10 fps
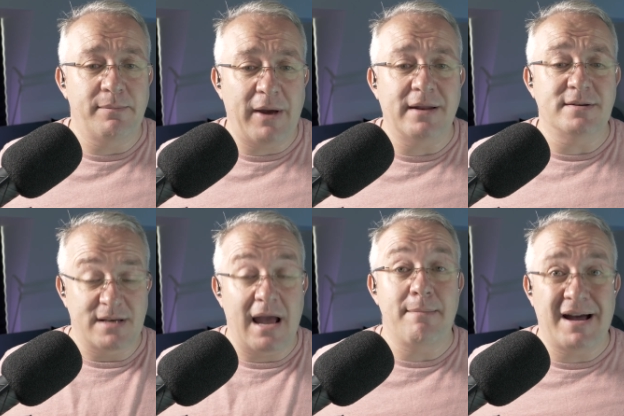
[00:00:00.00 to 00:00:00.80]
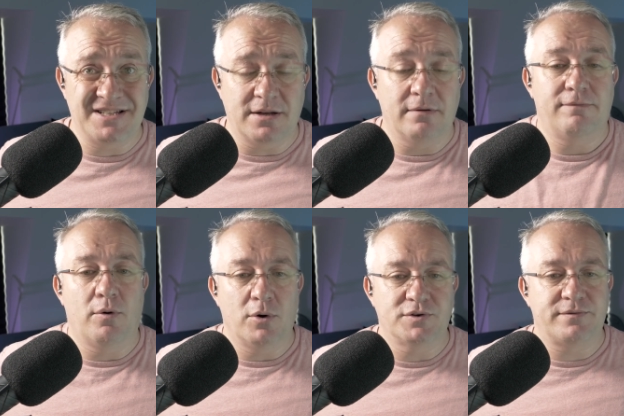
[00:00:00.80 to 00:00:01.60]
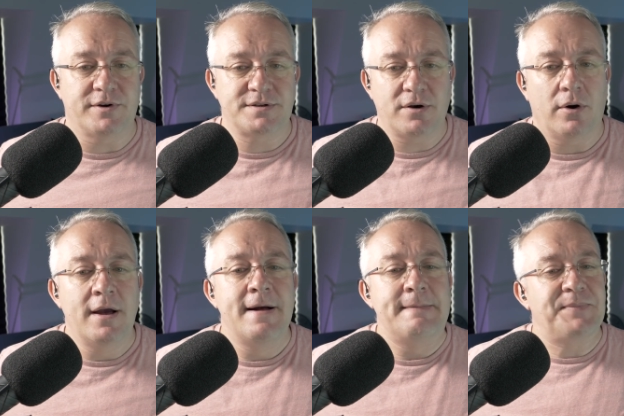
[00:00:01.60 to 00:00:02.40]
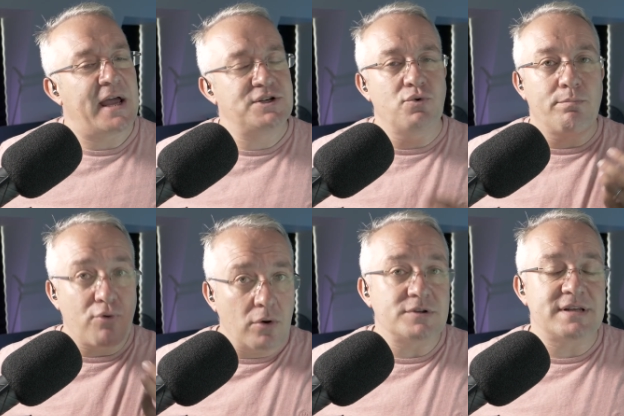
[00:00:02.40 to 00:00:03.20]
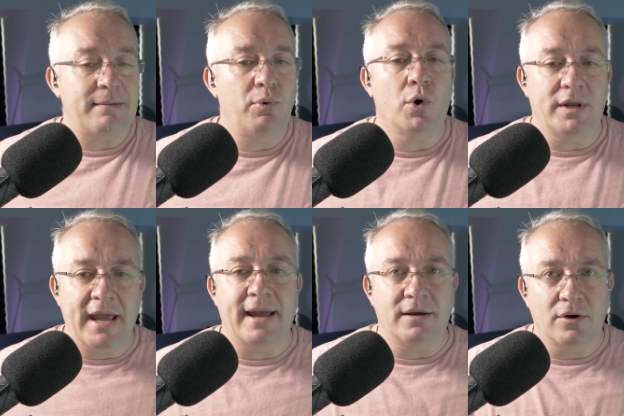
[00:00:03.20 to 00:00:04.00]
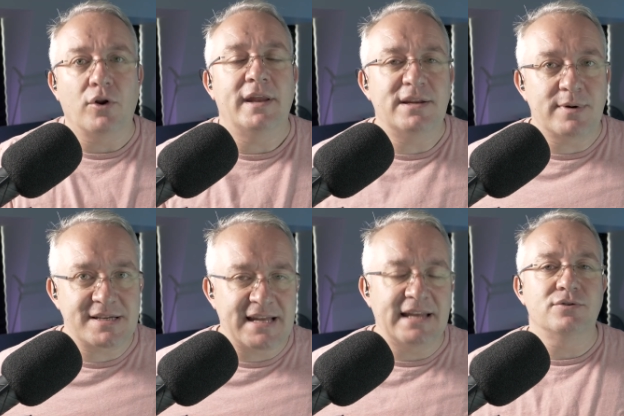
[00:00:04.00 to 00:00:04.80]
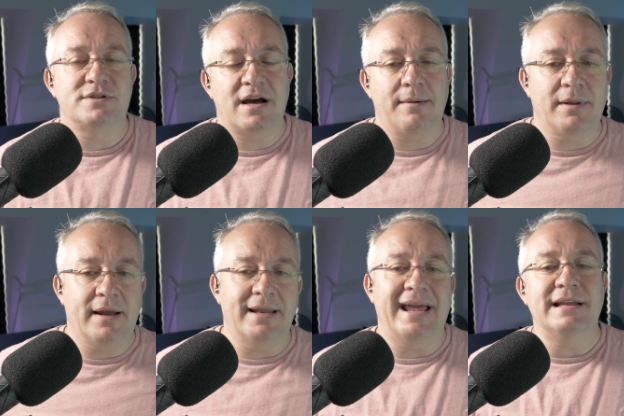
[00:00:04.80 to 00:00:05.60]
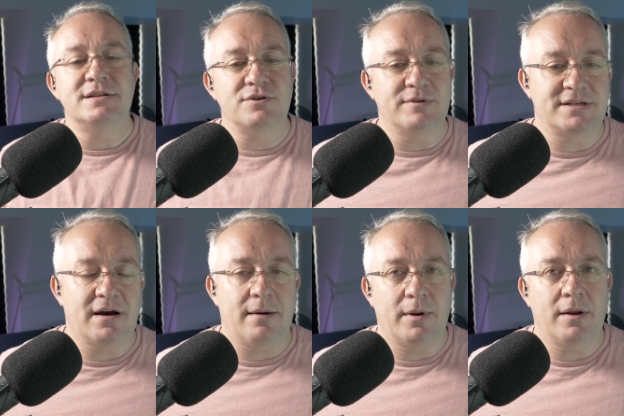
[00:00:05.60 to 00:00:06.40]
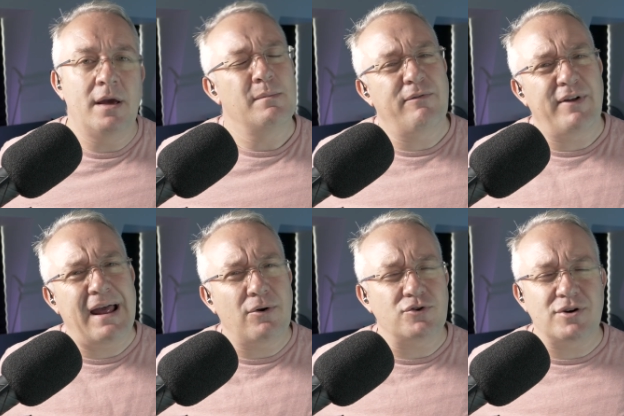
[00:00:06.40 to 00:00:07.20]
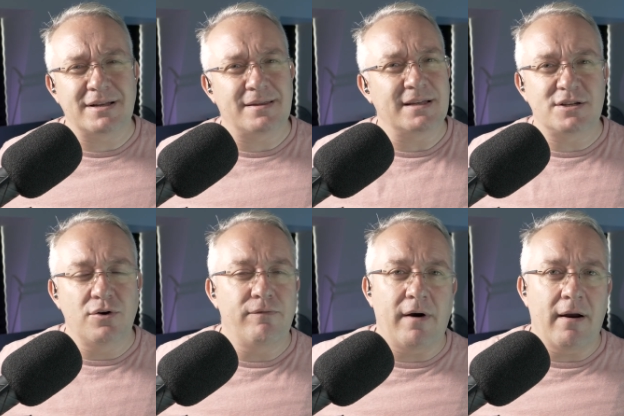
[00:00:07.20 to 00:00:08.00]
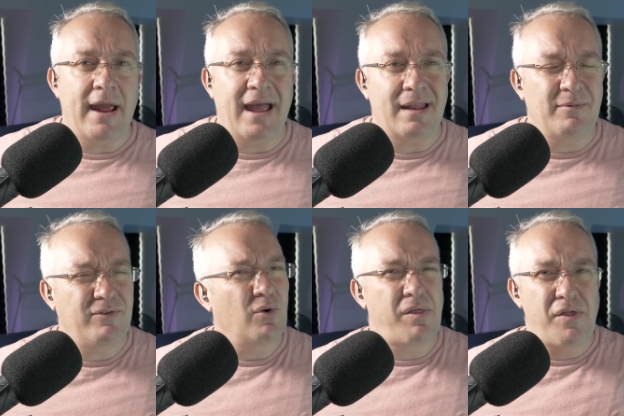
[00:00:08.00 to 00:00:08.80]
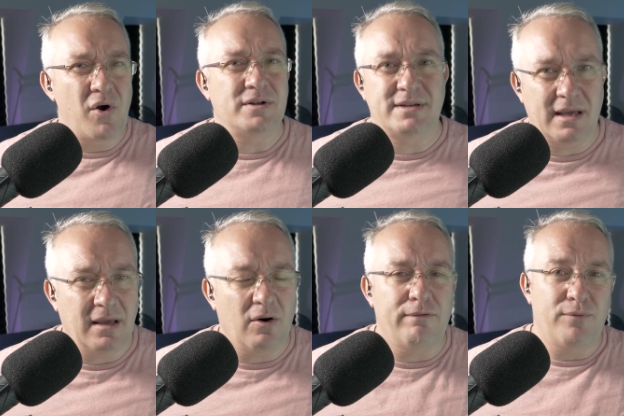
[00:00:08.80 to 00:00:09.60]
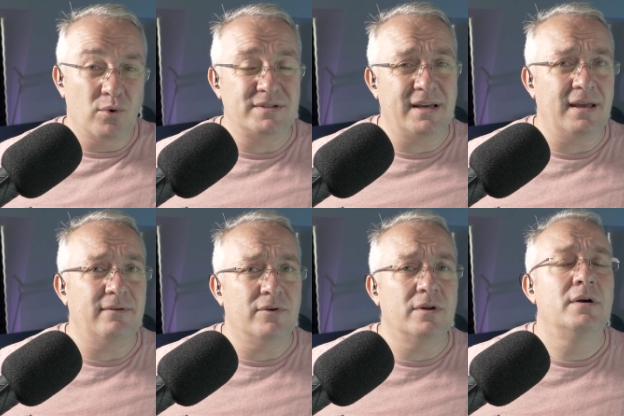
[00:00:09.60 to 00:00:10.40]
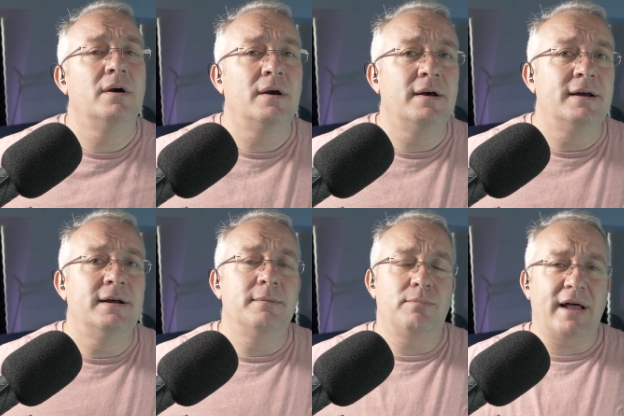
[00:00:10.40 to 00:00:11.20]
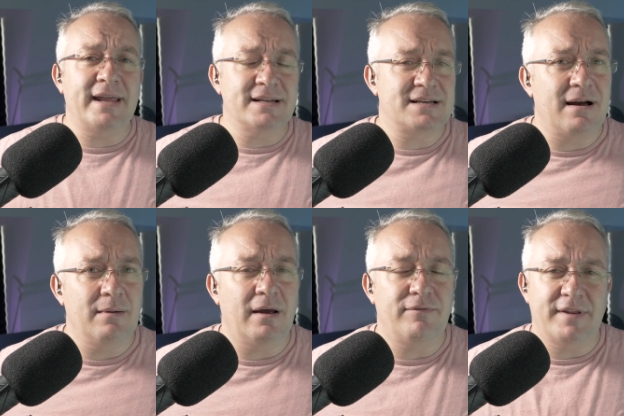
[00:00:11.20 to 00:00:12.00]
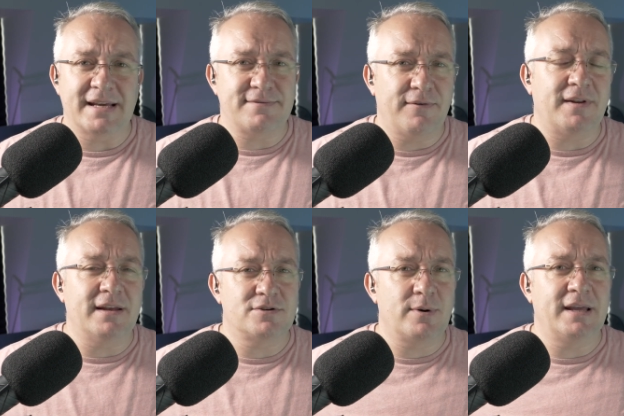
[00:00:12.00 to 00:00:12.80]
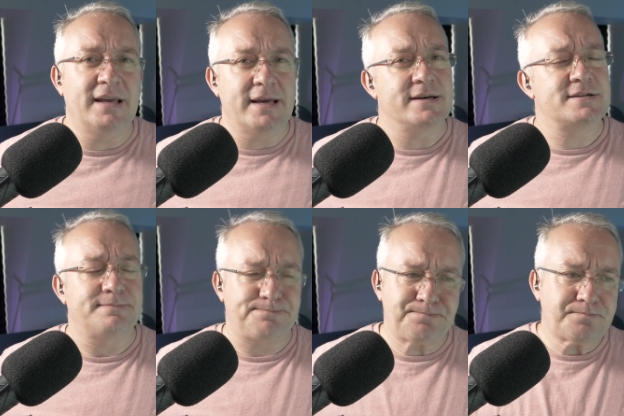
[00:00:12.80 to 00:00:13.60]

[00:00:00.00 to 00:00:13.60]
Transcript: independence, I imagine, for most of us. So as you approach that point, yeah, you're going to need to extend your timeline into retirement. But for now, don't try to think too far ahead. I mean, if you're thirty or forty even, planning a timeline for the next fifteen, twenty years